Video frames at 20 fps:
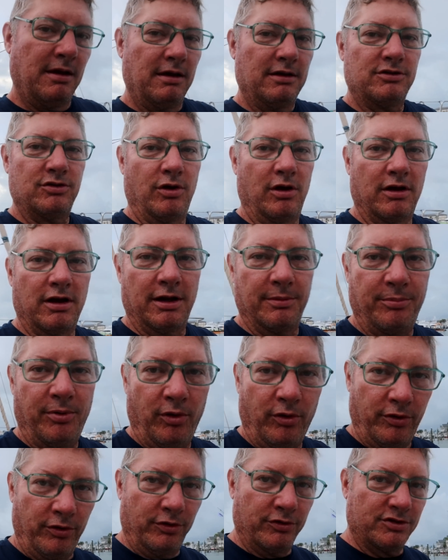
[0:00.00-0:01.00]
So I've got to
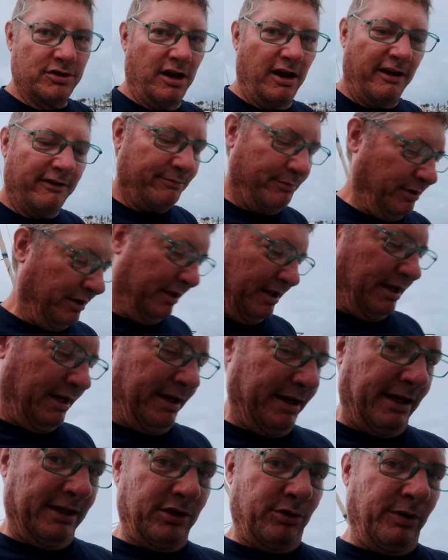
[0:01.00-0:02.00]
pull those off, but then
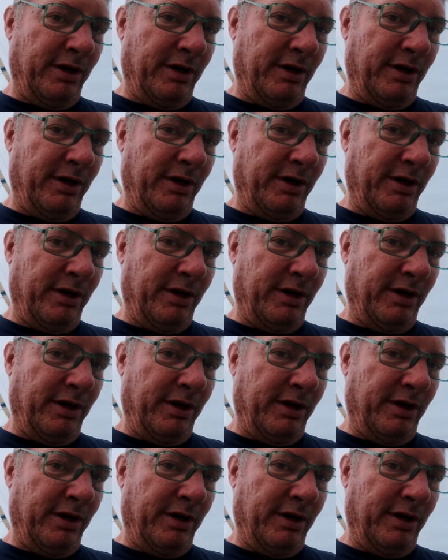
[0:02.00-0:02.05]
I got the